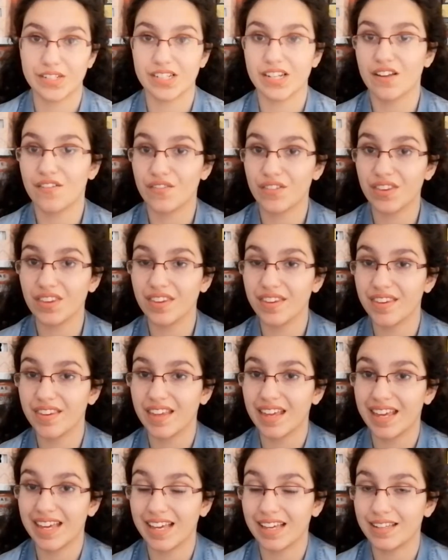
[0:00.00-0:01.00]
seventh
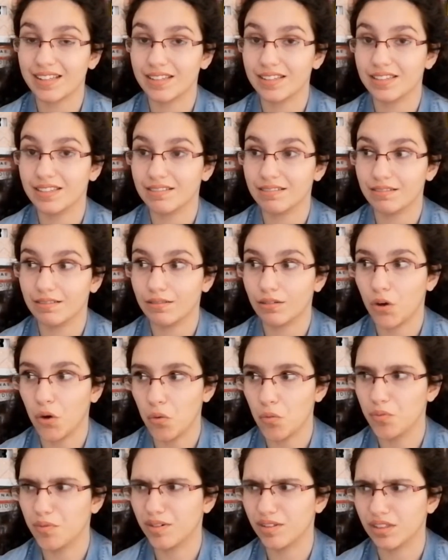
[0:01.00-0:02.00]
and
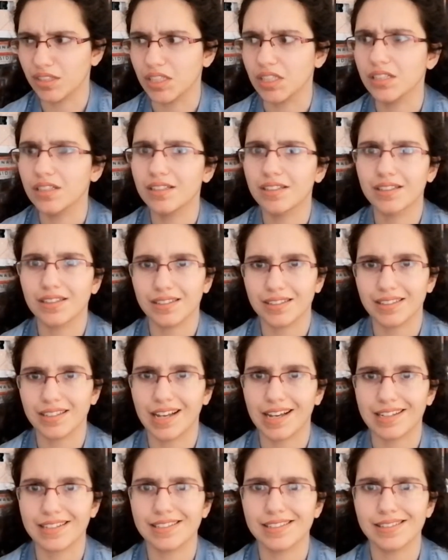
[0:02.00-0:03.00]
hopefully
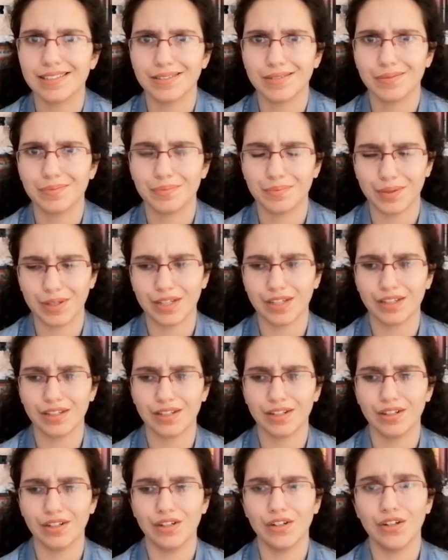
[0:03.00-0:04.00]
last
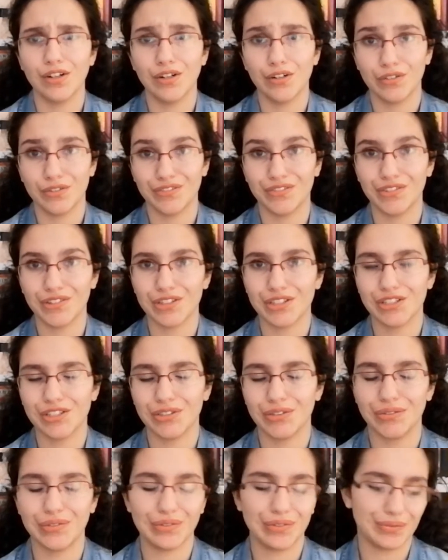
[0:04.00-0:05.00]
pick for
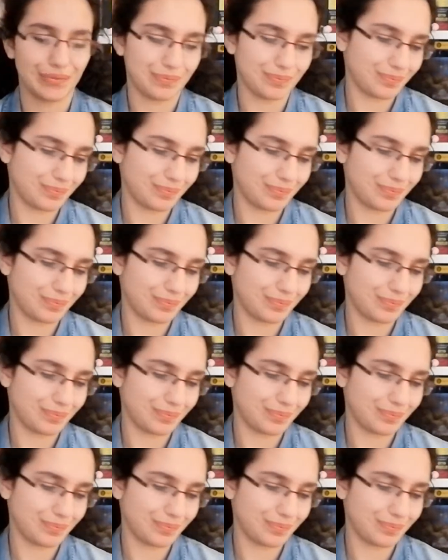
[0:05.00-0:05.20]
June.